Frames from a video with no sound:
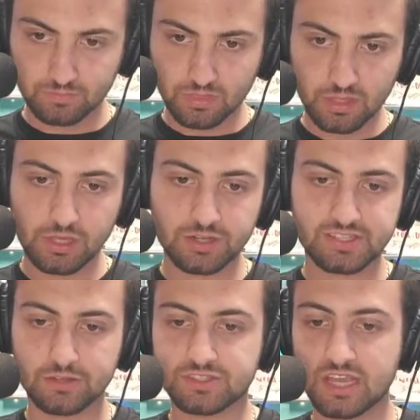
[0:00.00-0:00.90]

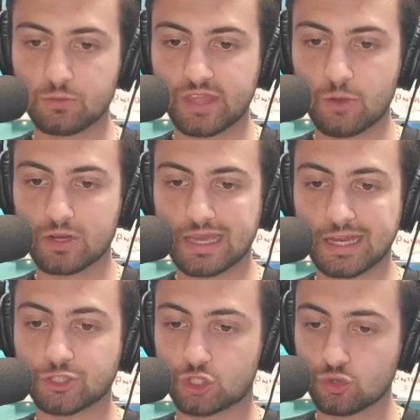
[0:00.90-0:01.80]
Youngstown State, they would get
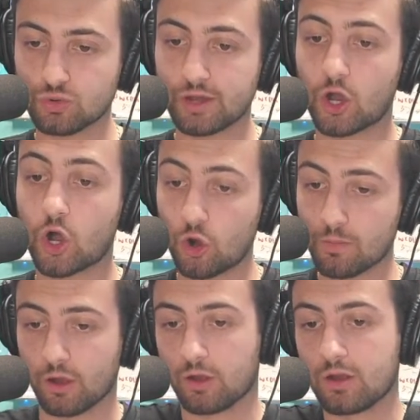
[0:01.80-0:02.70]
a 2-run
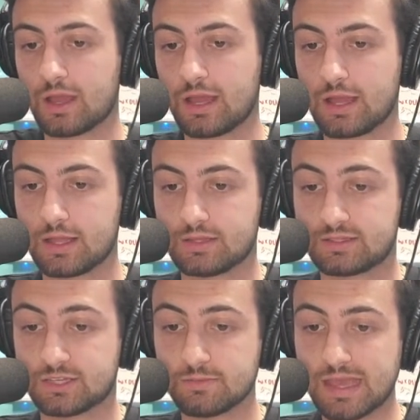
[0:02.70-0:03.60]
homer
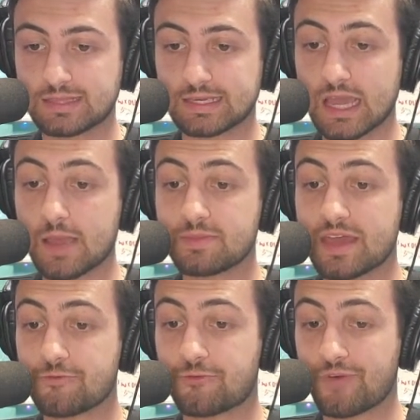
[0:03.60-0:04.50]
to make the game
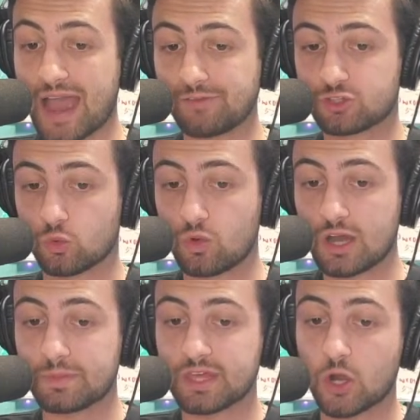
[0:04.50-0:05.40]
then
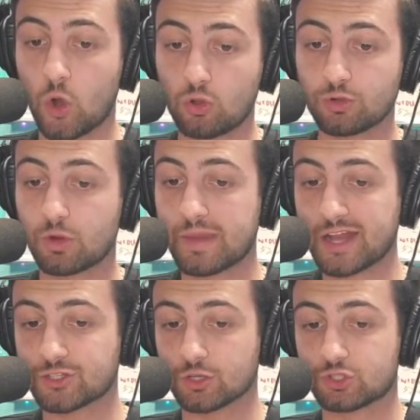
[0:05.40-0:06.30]
5-1, but then Oakland would
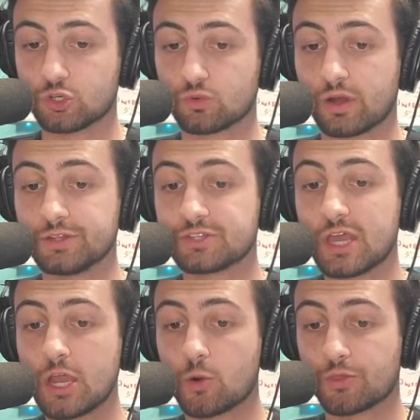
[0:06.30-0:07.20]
match those 2 runs
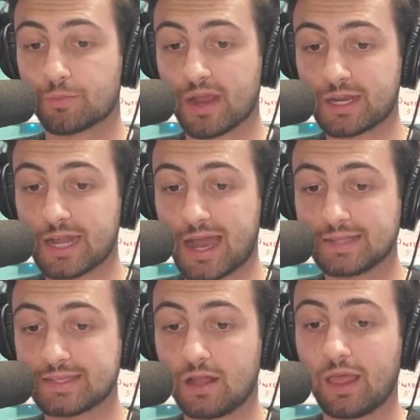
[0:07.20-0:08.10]
with a Brandon
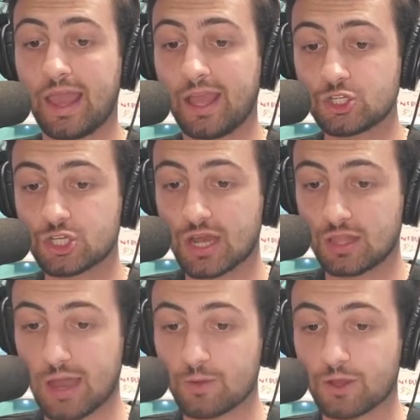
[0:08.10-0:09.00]
Heidel and John
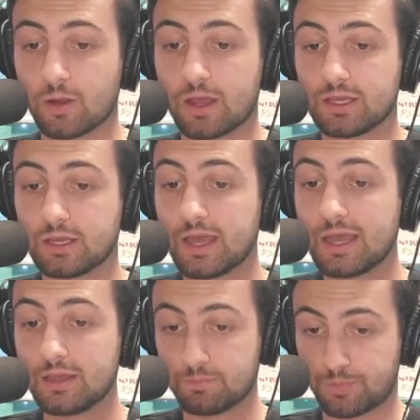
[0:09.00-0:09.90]
Lowinger hitting
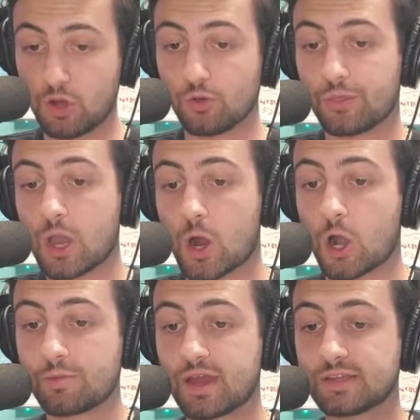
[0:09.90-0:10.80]
both
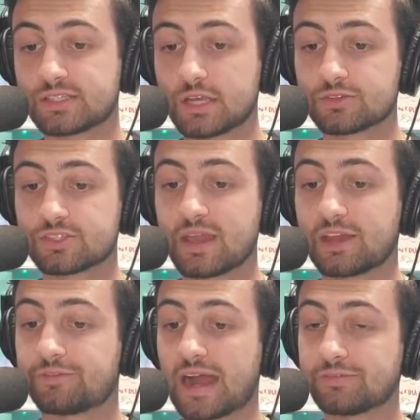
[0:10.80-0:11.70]
RBI singles to make
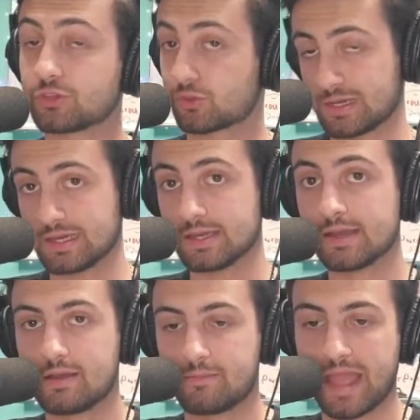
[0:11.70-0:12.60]
it 5-3
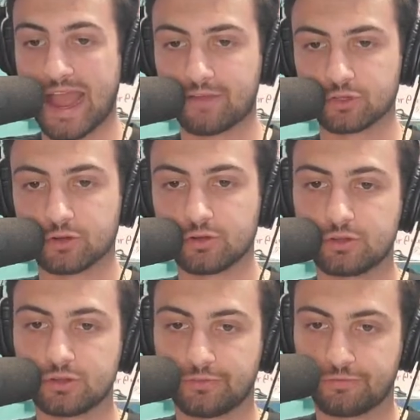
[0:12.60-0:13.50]
after
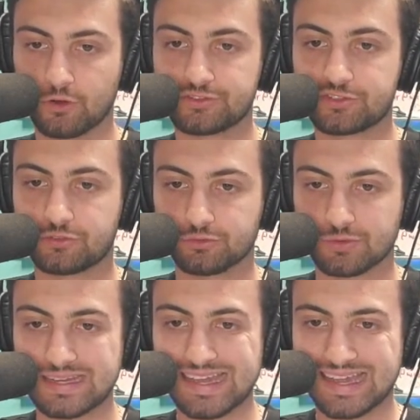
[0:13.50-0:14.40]
the first
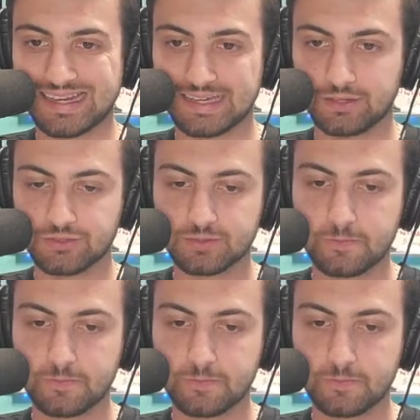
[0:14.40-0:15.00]
3 innings.